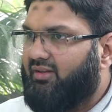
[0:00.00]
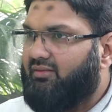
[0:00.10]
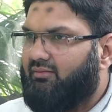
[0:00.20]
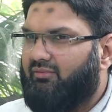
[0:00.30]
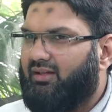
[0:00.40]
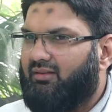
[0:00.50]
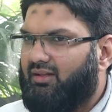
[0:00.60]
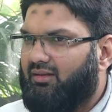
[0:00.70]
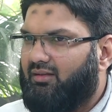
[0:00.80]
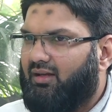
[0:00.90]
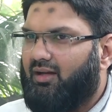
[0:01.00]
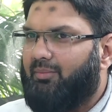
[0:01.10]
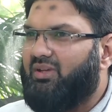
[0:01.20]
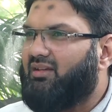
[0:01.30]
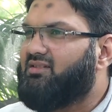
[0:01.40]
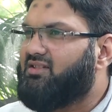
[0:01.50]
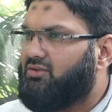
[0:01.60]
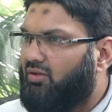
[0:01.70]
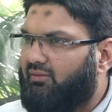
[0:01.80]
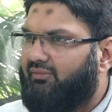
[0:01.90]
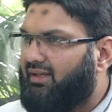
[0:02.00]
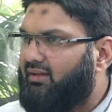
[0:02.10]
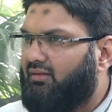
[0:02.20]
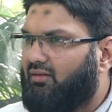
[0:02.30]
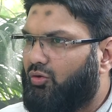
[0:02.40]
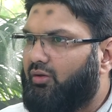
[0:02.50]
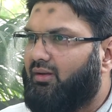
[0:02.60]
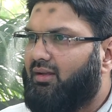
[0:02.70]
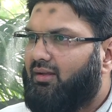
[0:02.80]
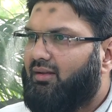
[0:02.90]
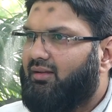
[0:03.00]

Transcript: where the appearance is not very good,